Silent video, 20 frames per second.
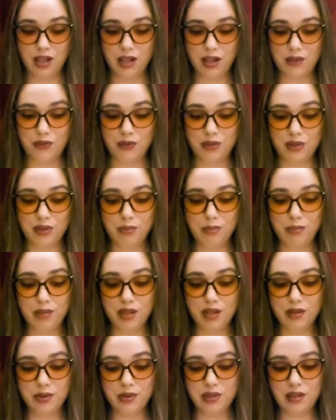for the
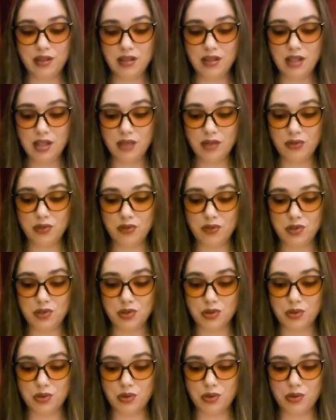mere relief of
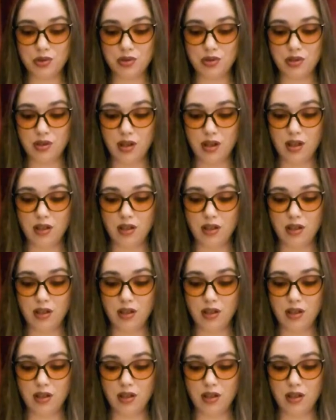Scrooge